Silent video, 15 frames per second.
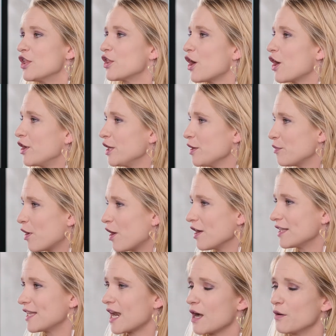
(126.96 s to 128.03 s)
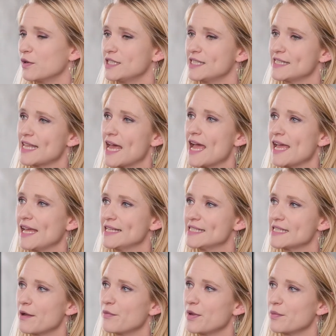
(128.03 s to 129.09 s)
only part that I would say
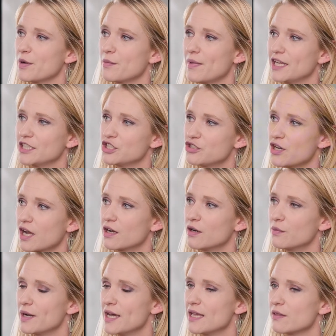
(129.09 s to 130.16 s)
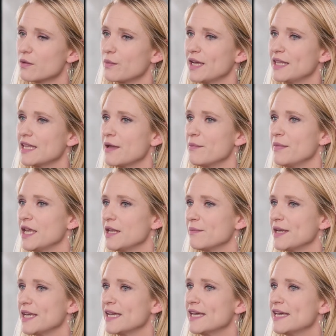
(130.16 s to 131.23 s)
some people might struggle with when they meet
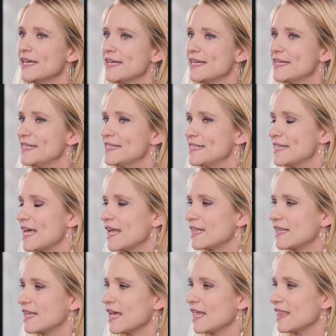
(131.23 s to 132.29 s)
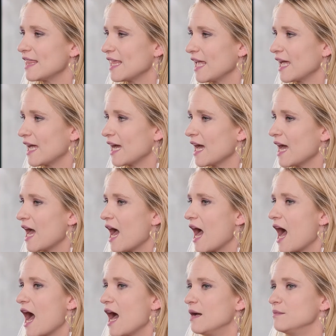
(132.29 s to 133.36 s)
me is that they think
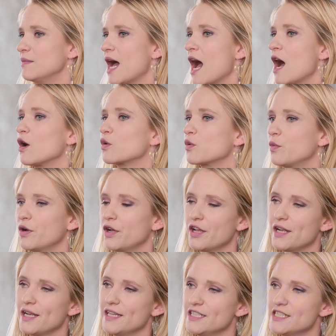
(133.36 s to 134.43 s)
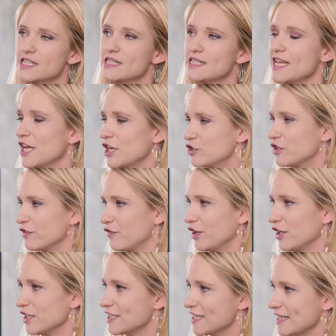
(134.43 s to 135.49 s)
I'm outwardly just
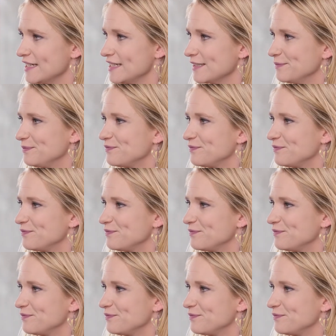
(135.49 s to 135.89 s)
extroverted